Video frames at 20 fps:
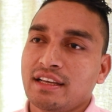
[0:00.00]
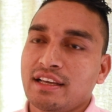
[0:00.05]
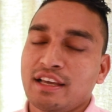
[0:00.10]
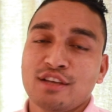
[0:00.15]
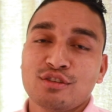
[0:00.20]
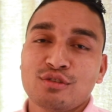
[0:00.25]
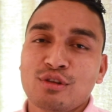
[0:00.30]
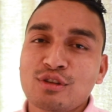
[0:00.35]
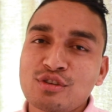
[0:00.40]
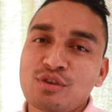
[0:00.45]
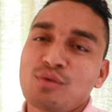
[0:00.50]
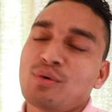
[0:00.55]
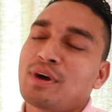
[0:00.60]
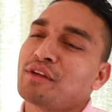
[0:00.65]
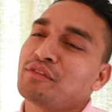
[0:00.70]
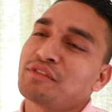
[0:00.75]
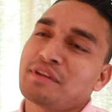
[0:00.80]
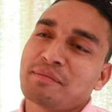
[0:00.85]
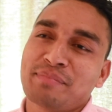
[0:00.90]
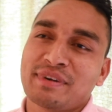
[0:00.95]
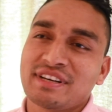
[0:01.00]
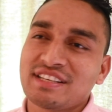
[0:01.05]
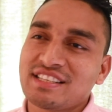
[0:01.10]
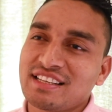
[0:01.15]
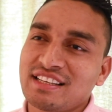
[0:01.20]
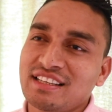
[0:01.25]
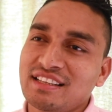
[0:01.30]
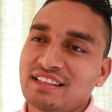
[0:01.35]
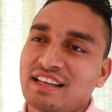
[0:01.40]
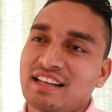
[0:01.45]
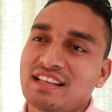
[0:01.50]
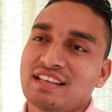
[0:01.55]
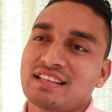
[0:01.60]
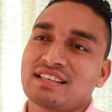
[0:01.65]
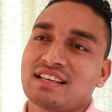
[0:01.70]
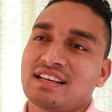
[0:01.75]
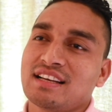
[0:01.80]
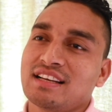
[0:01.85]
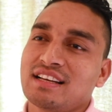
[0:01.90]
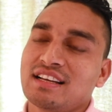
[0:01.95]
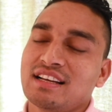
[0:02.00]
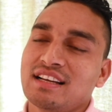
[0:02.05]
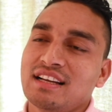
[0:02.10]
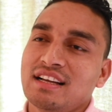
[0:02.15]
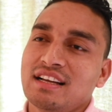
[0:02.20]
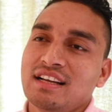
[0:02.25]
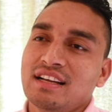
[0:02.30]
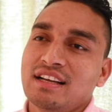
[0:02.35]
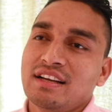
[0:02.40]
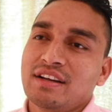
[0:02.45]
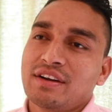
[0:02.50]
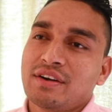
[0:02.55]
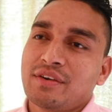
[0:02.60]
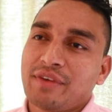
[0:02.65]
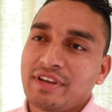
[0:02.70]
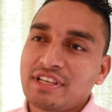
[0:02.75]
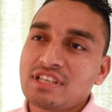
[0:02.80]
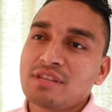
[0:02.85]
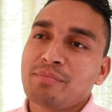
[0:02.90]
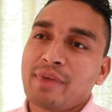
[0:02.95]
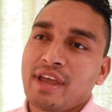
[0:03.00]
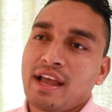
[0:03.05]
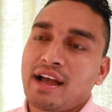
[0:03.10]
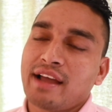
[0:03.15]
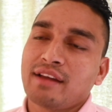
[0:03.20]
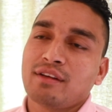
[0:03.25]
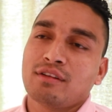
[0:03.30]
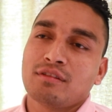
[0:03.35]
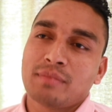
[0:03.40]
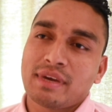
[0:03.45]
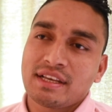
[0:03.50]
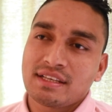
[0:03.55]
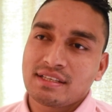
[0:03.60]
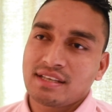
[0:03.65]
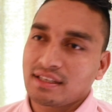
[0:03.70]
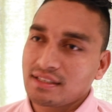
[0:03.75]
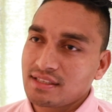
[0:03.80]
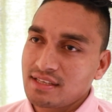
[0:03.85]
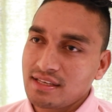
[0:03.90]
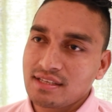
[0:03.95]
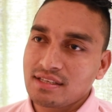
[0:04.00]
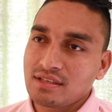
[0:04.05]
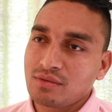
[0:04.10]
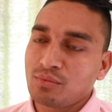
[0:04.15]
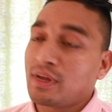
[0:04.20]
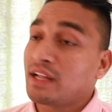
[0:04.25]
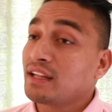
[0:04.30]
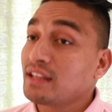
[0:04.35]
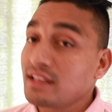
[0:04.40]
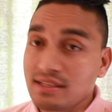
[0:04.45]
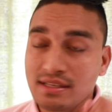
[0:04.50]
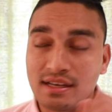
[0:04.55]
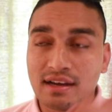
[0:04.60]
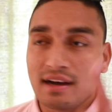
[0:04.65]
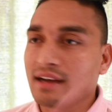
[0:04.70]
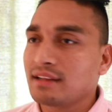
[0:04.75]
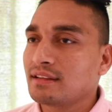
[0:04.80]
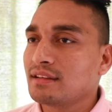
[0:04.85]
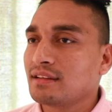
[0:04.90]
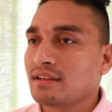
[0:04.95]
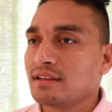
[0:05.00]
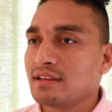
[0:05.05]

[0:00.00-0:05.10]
he's also one of the person that is a reason behind on my success. One is God.